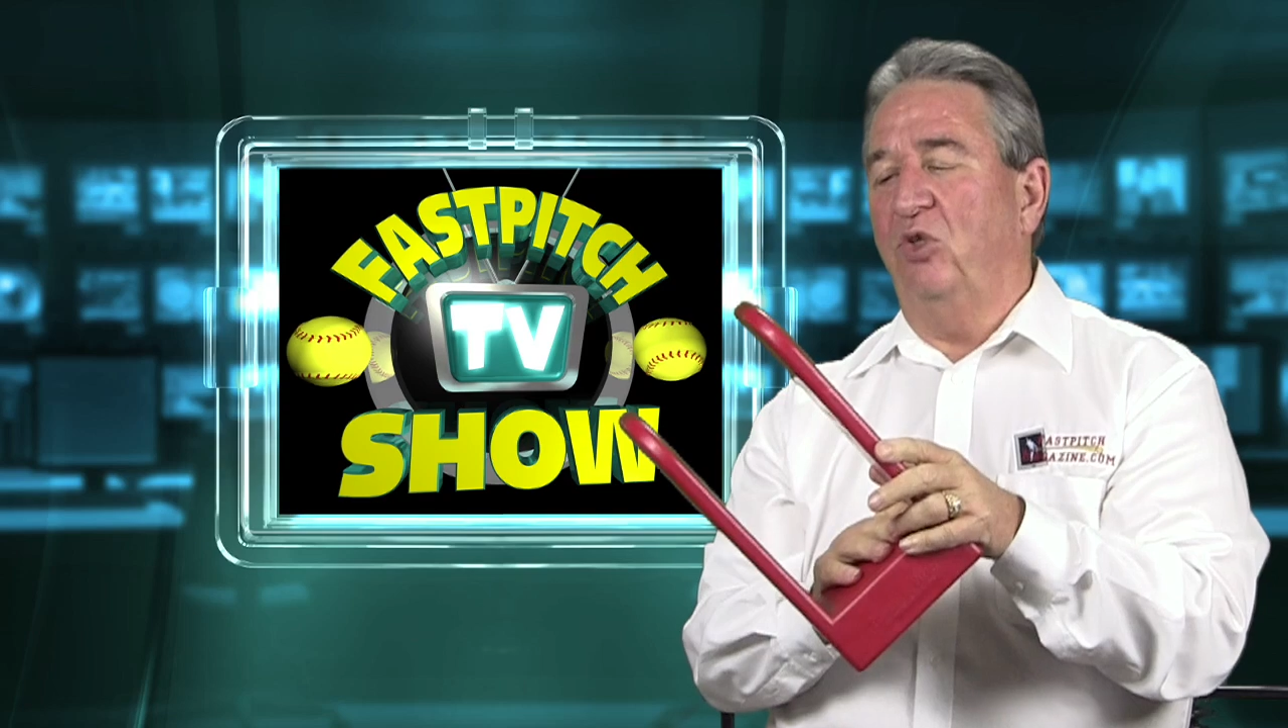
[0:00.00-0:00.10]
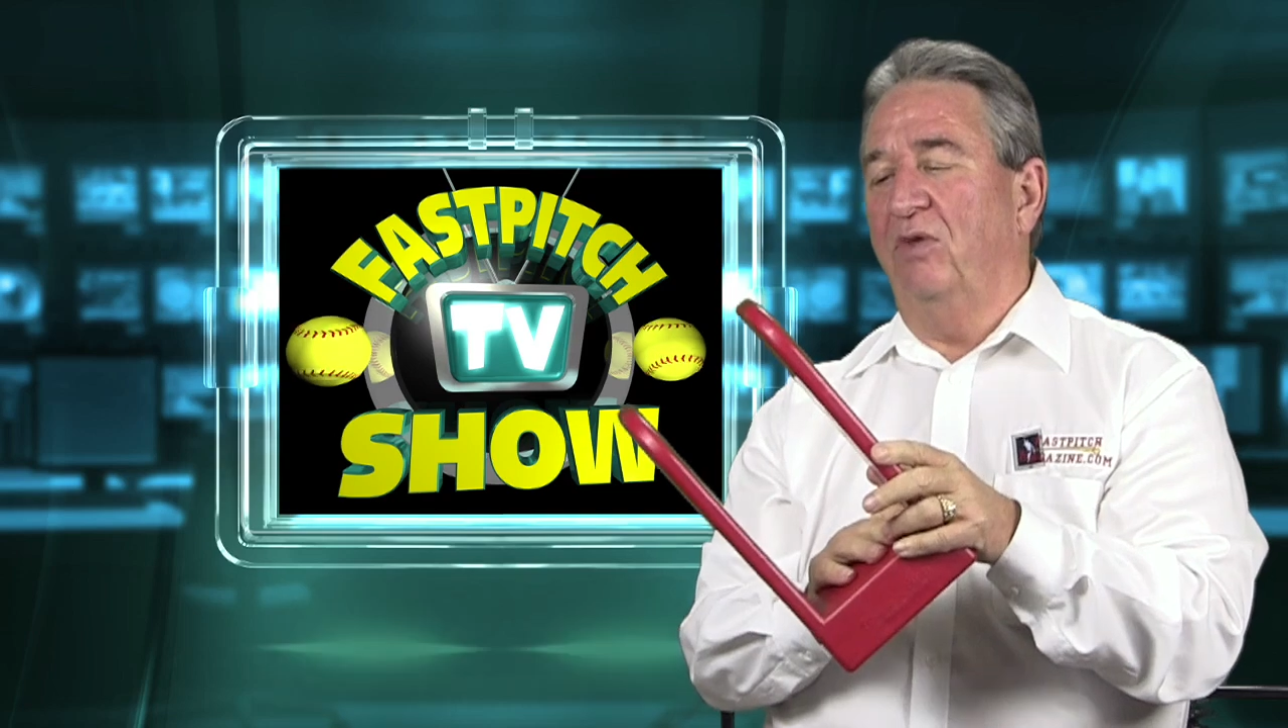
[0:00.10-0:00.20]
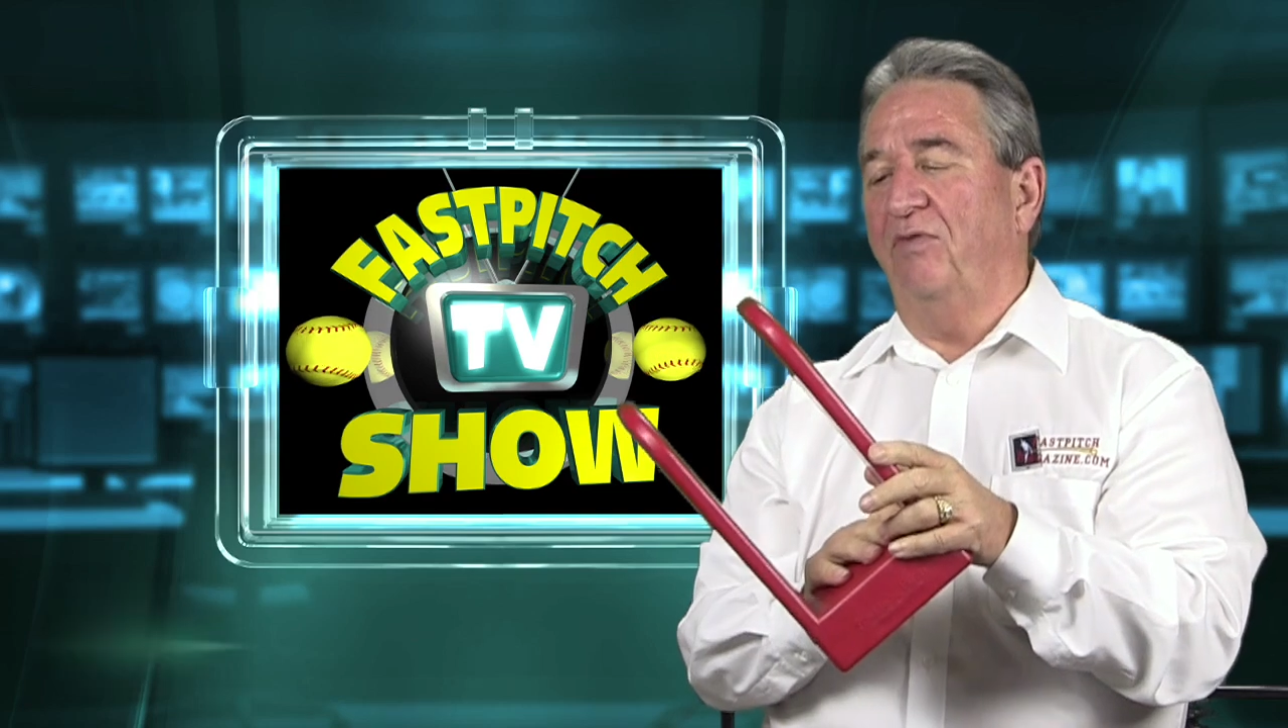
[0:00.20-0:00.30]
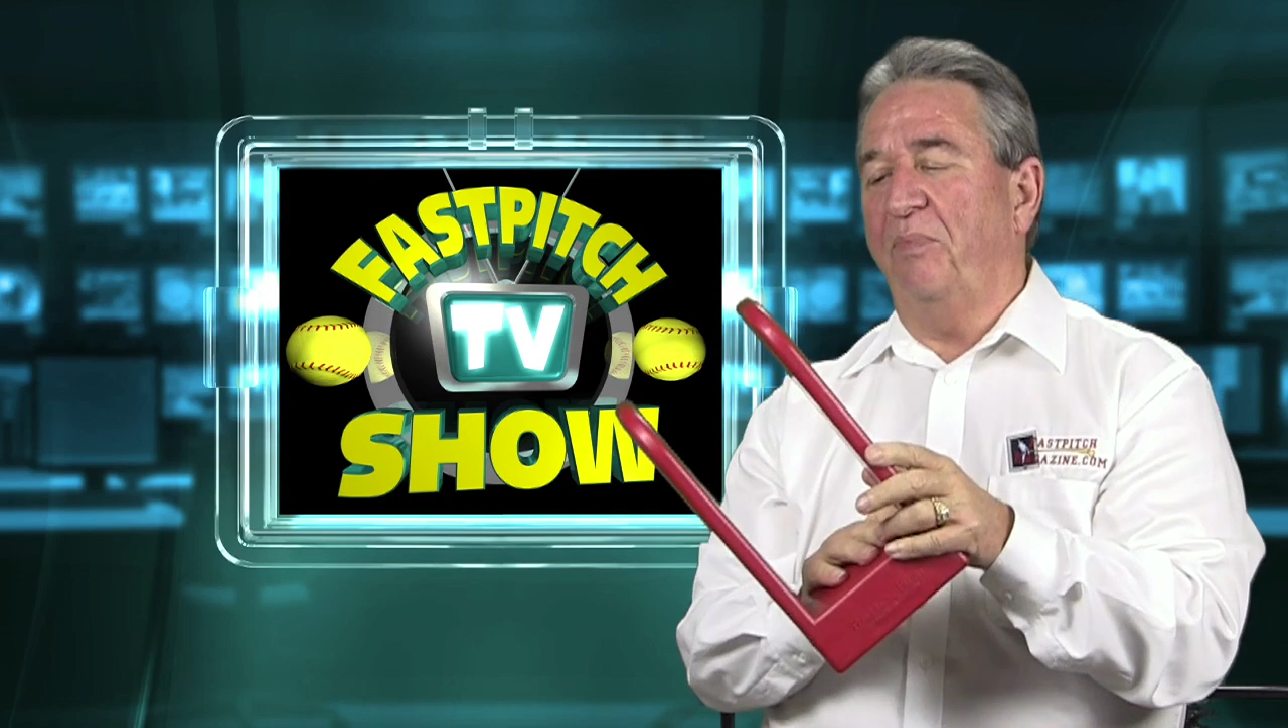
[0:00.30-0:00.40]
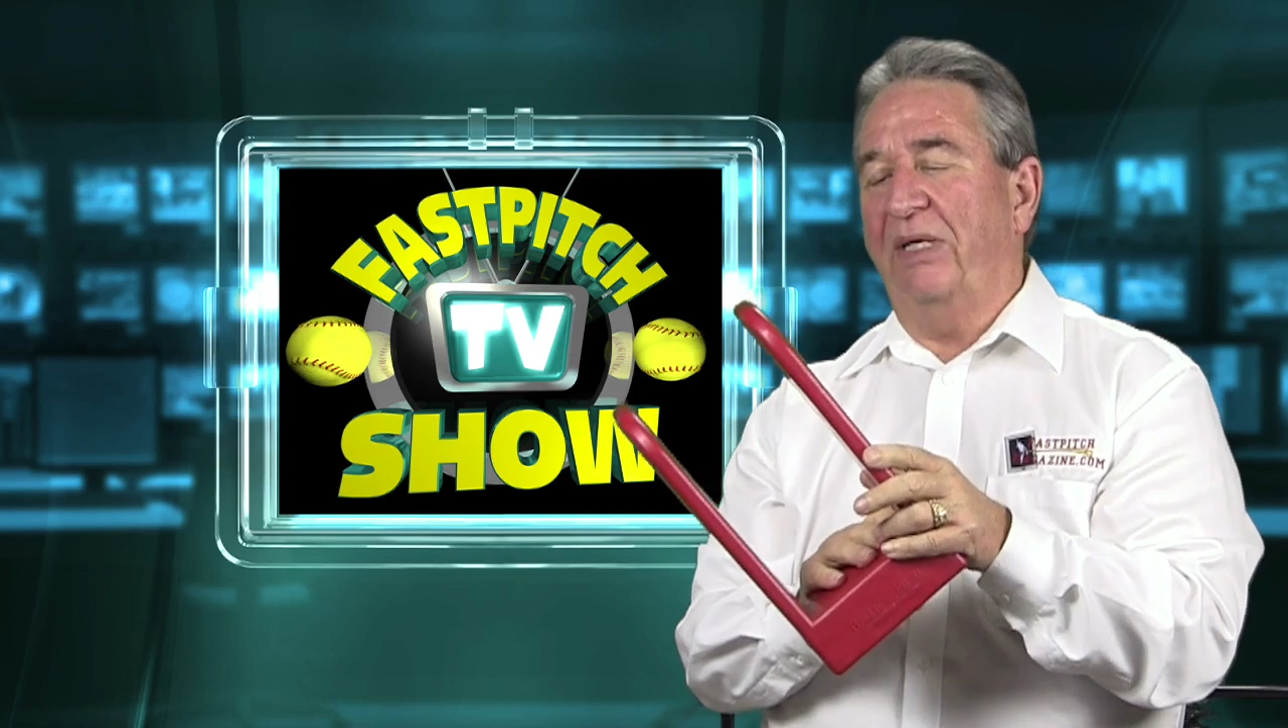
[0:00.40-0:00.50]

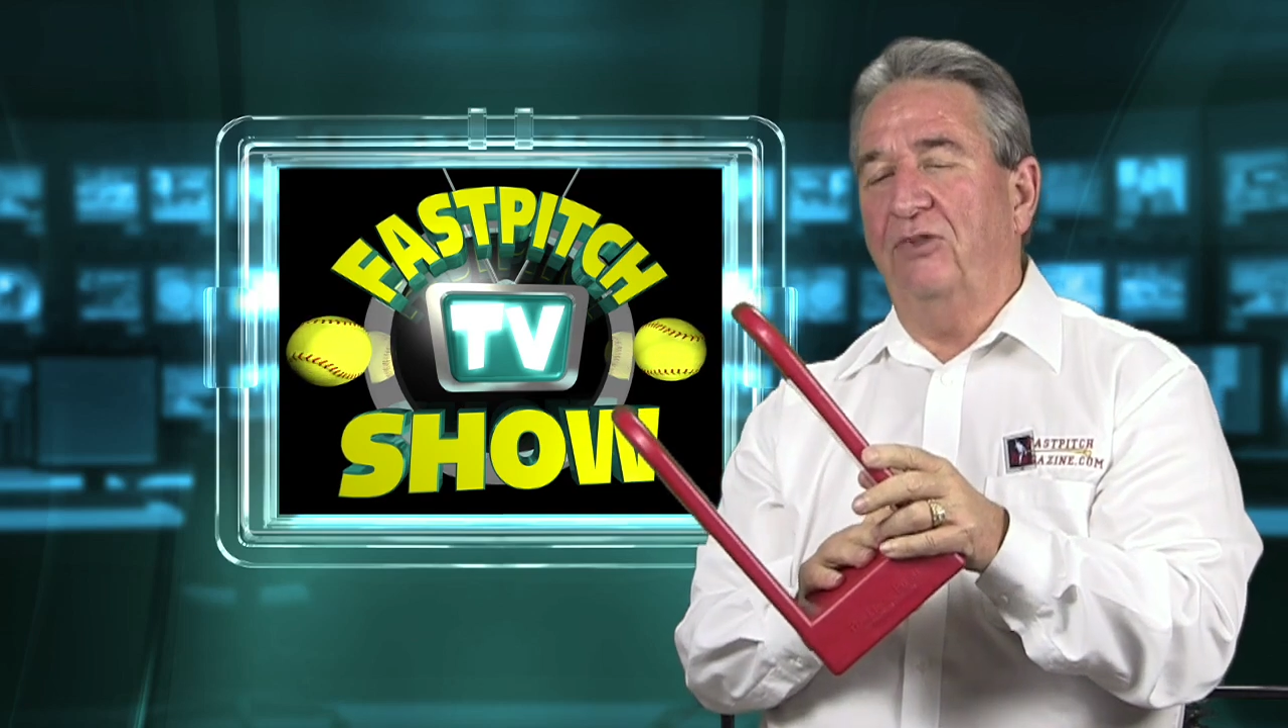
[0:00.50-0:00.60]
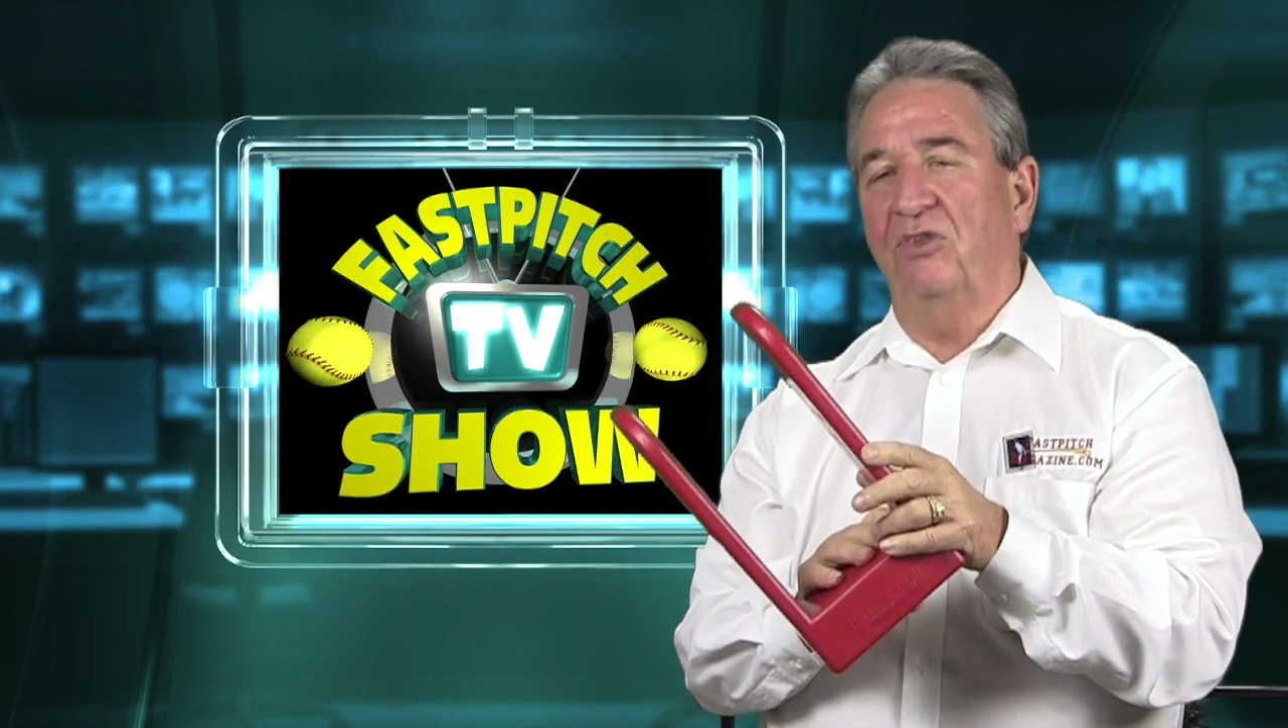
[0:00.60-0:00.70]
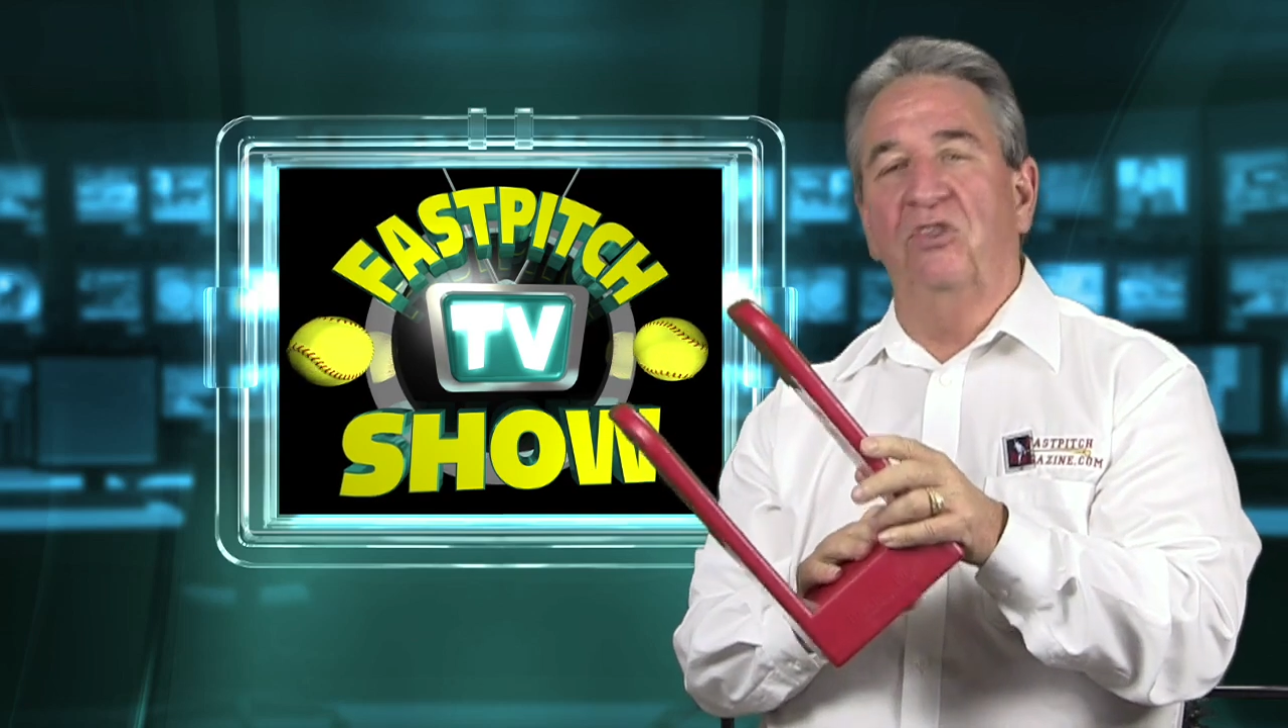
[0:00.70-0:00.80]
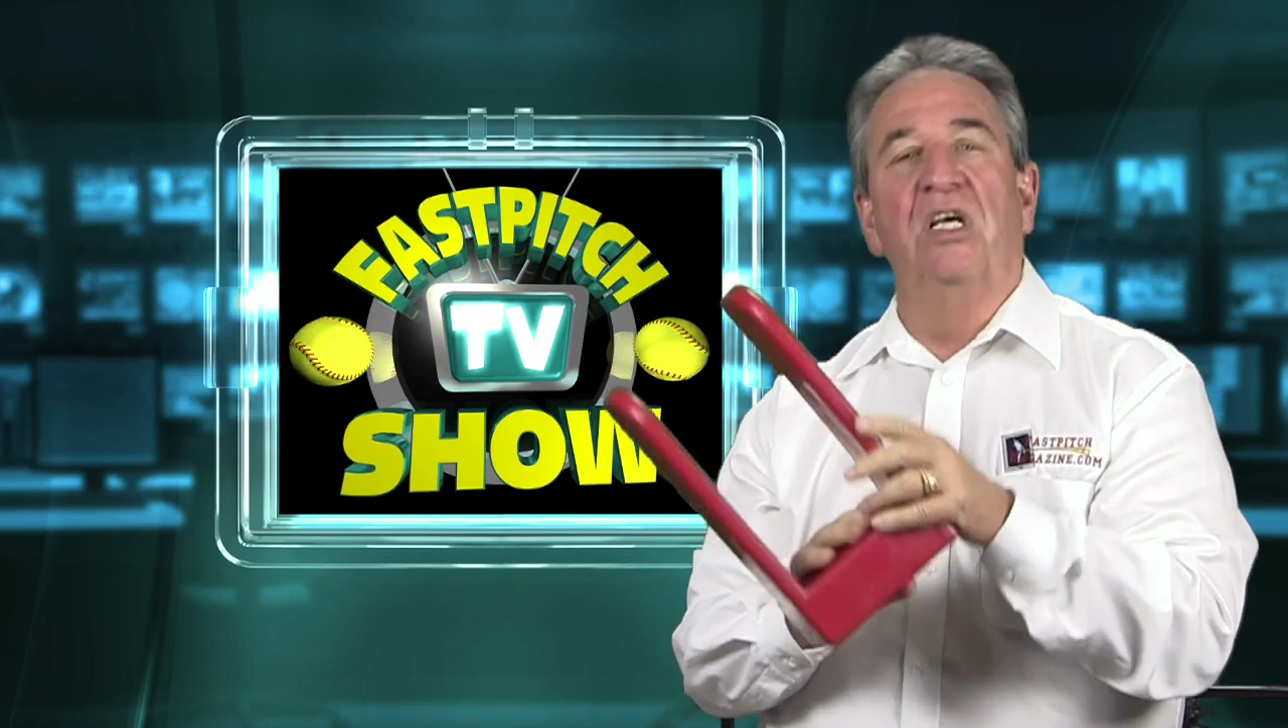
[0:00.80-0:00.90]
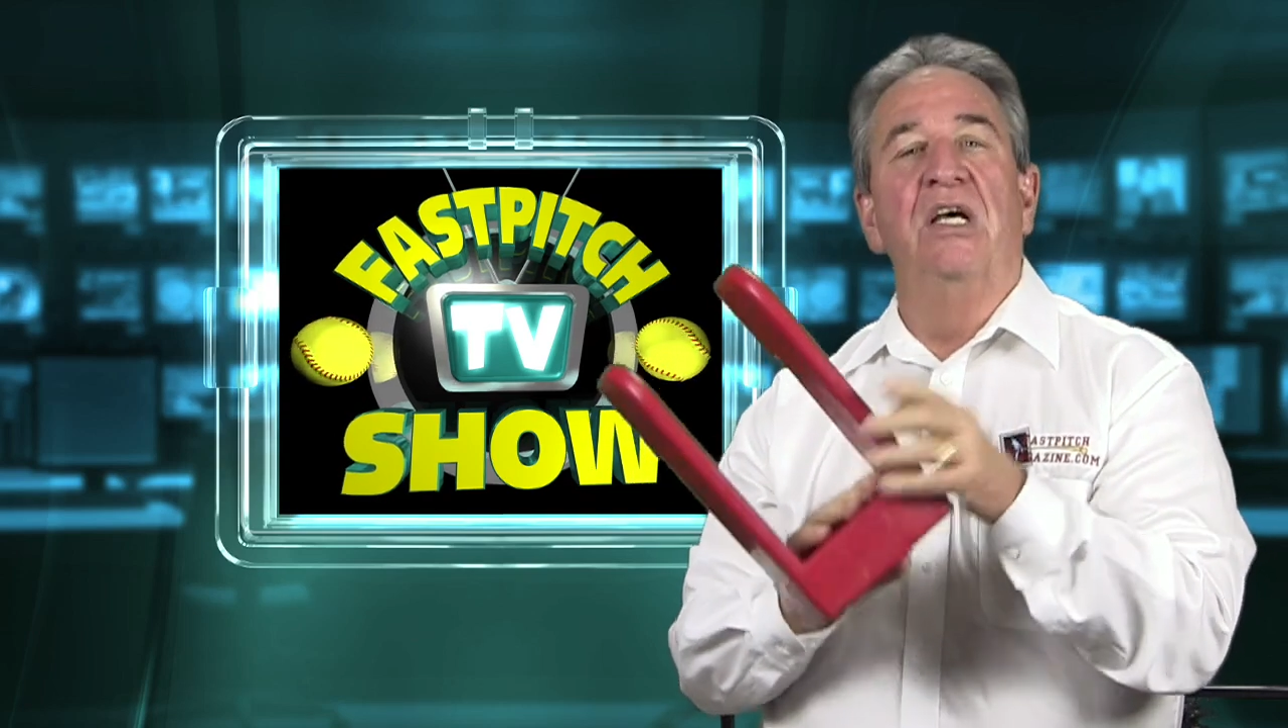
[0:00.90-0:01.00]
tool for
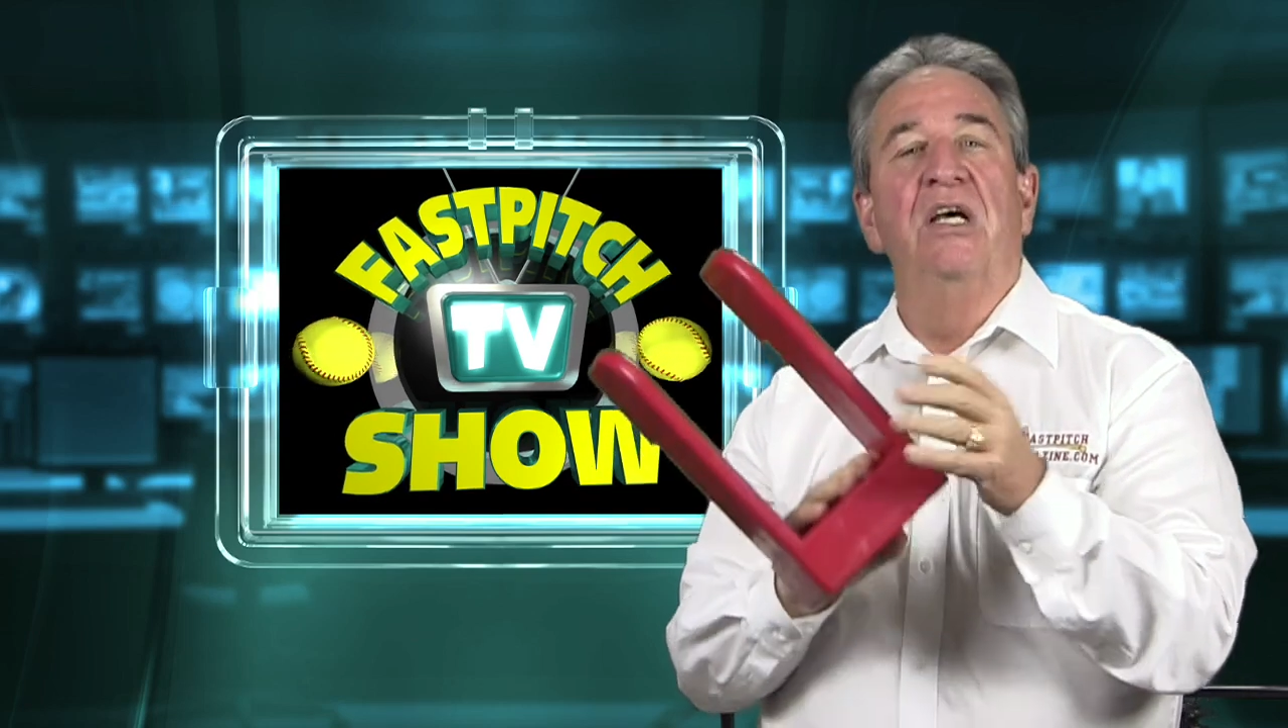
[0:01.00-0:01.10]
pitchers.